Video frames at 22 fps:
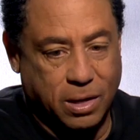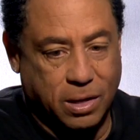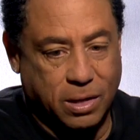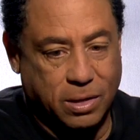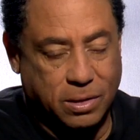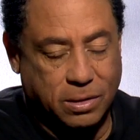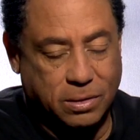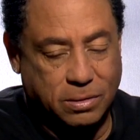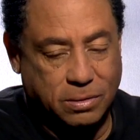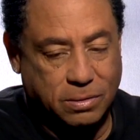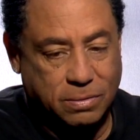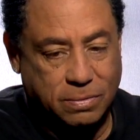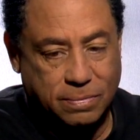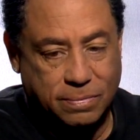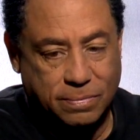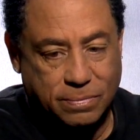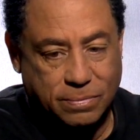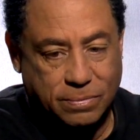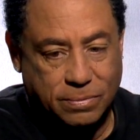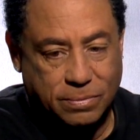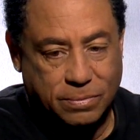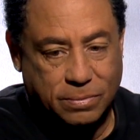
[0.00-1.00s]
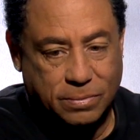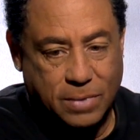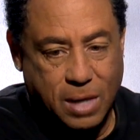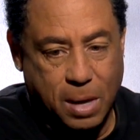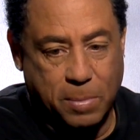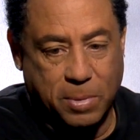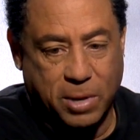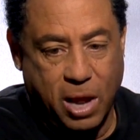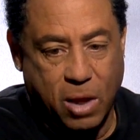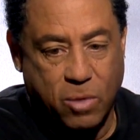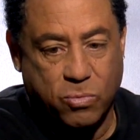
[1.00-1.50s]
and
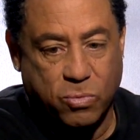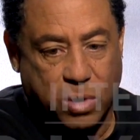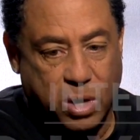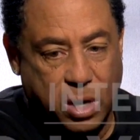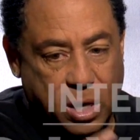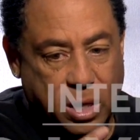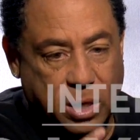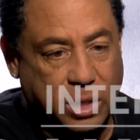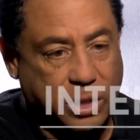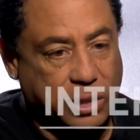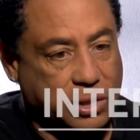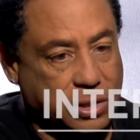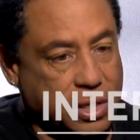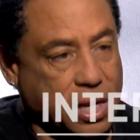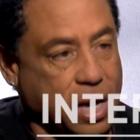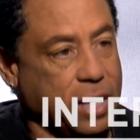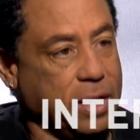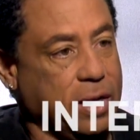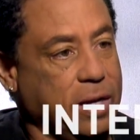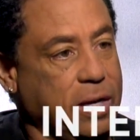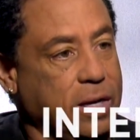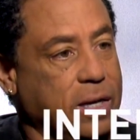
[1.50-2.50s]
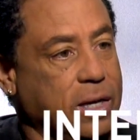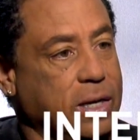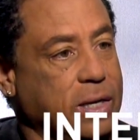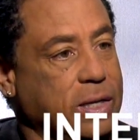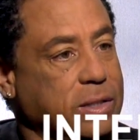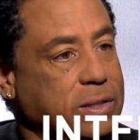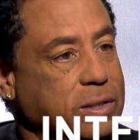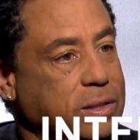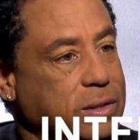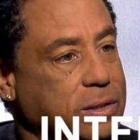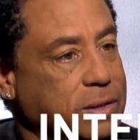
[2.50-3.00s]
I mean, they really studied
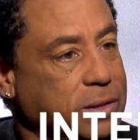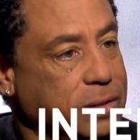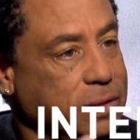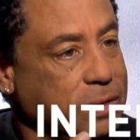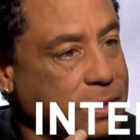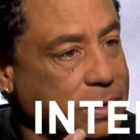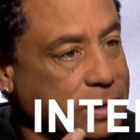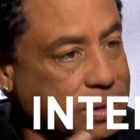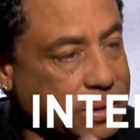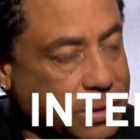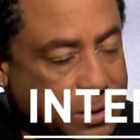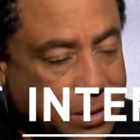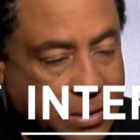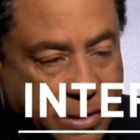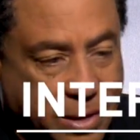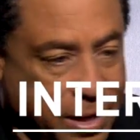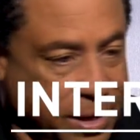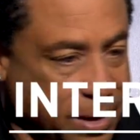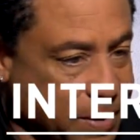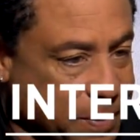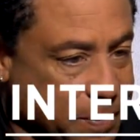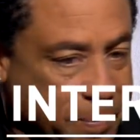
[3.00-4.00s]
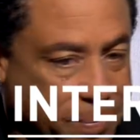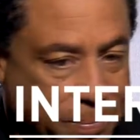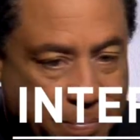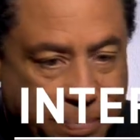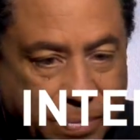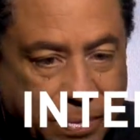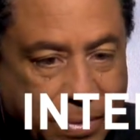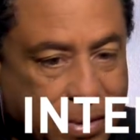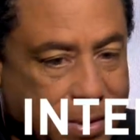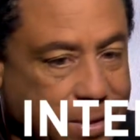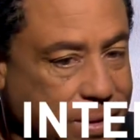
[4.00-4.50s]
us, and you know, they
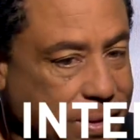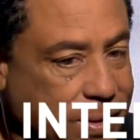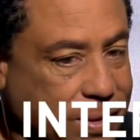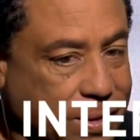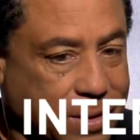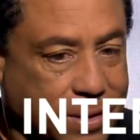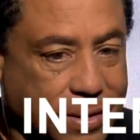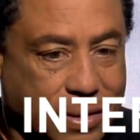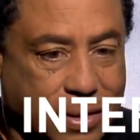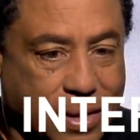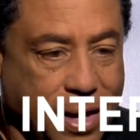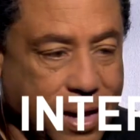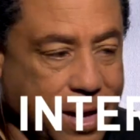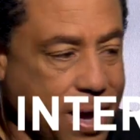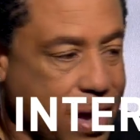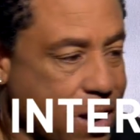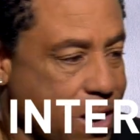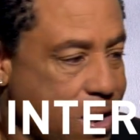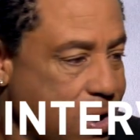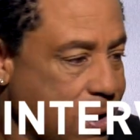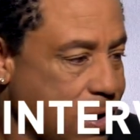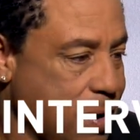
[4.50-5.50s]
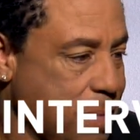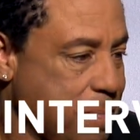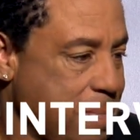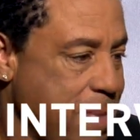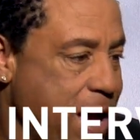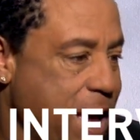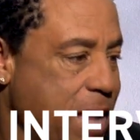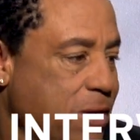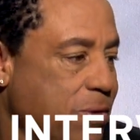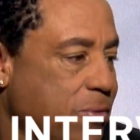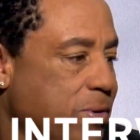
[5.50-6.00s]
got all our
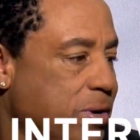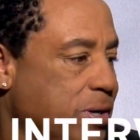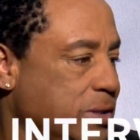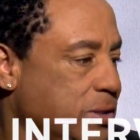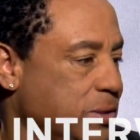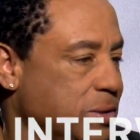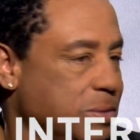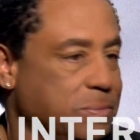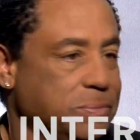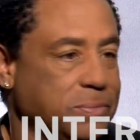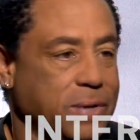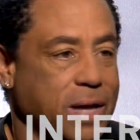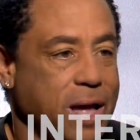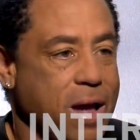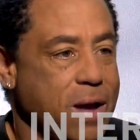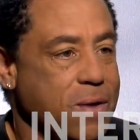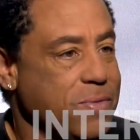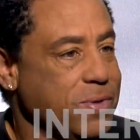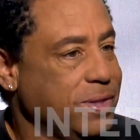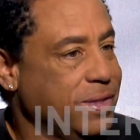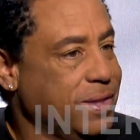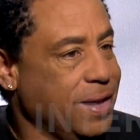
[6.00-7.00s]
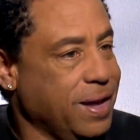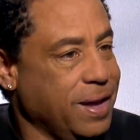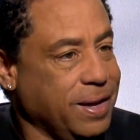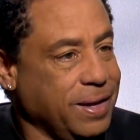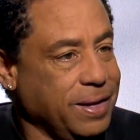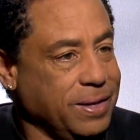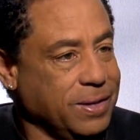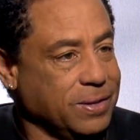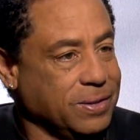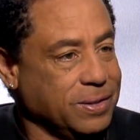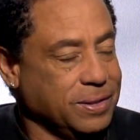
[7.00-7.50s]
mannerism, everything.
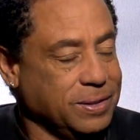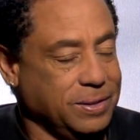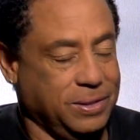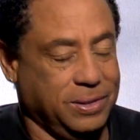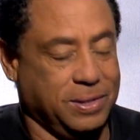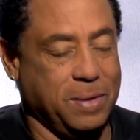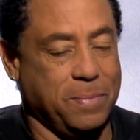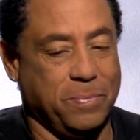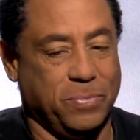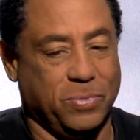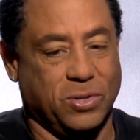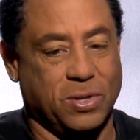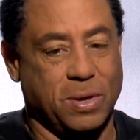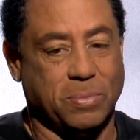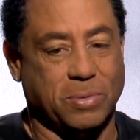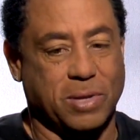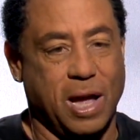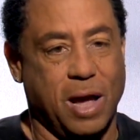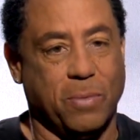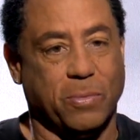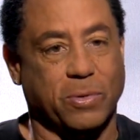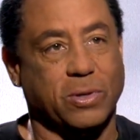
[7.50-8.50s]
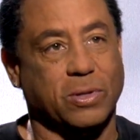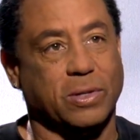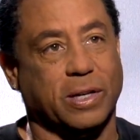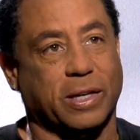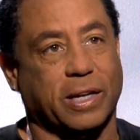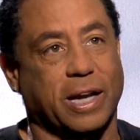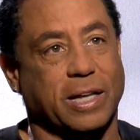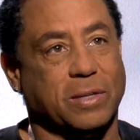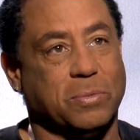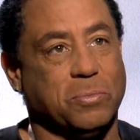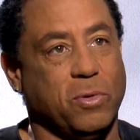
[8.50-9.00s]
You know, sometimes when you're
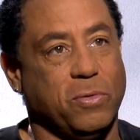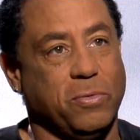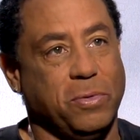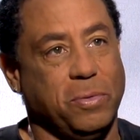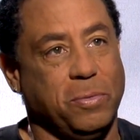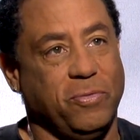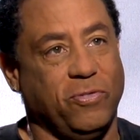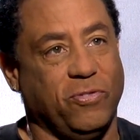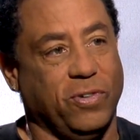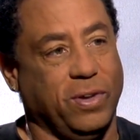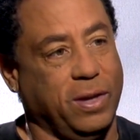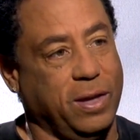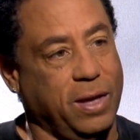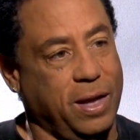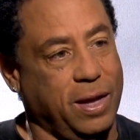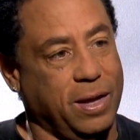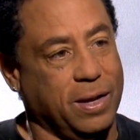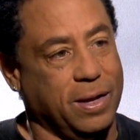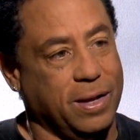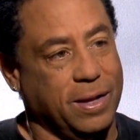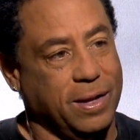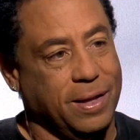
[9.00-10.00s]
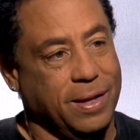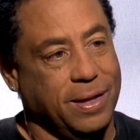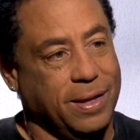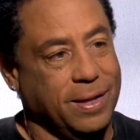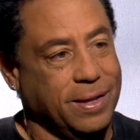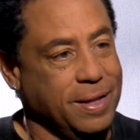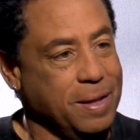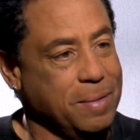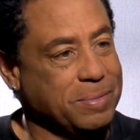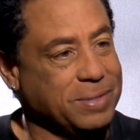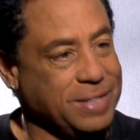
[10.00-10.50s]
looking at the movie, you forget
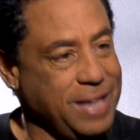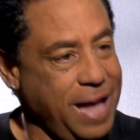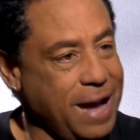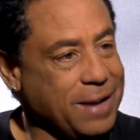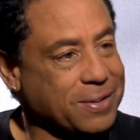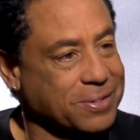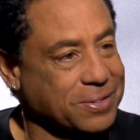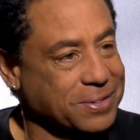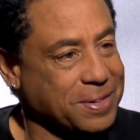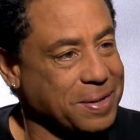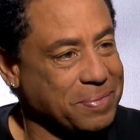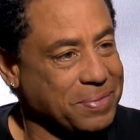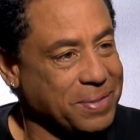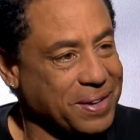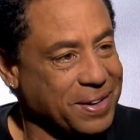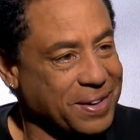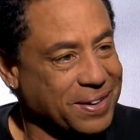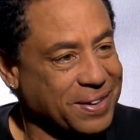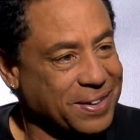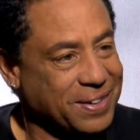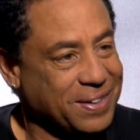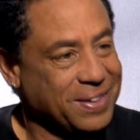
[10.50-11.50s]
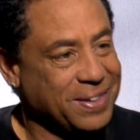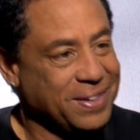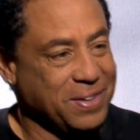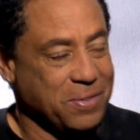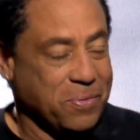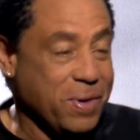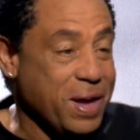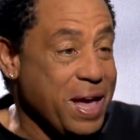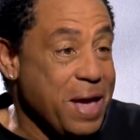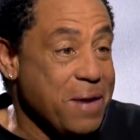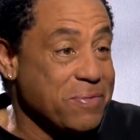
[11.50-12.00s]
them as actors up there.
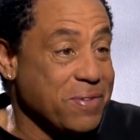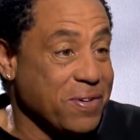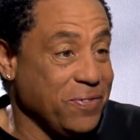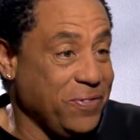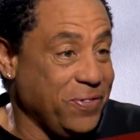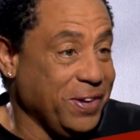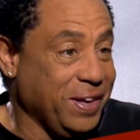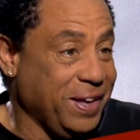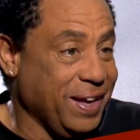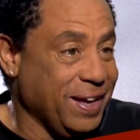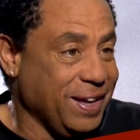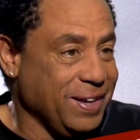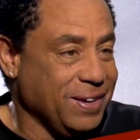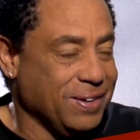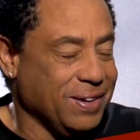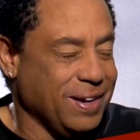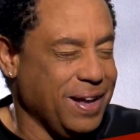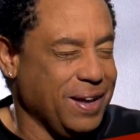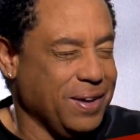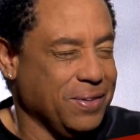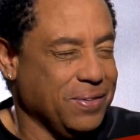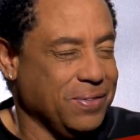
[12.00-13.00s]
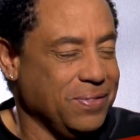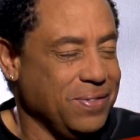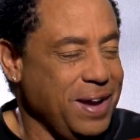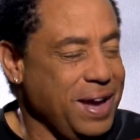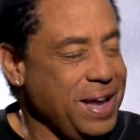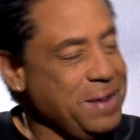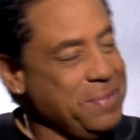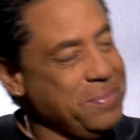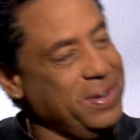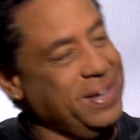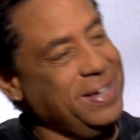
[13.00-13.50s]
We even forget, you know, like,
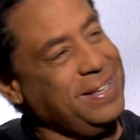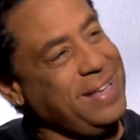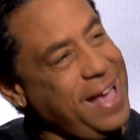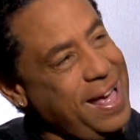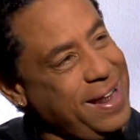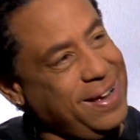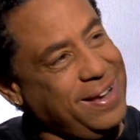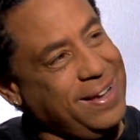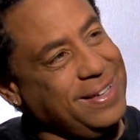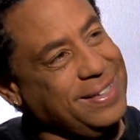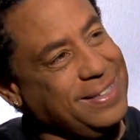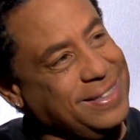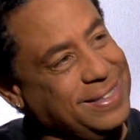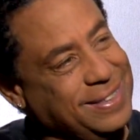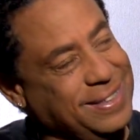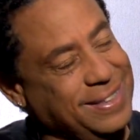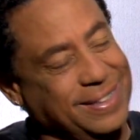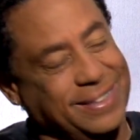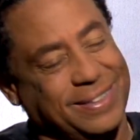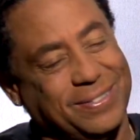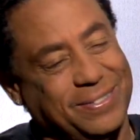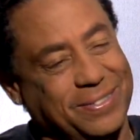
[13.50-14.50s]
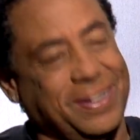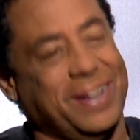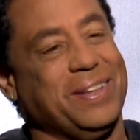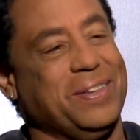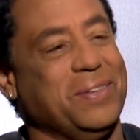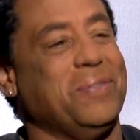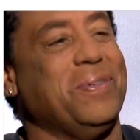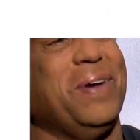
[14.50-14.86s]
wait a minute, is that us? Then we had to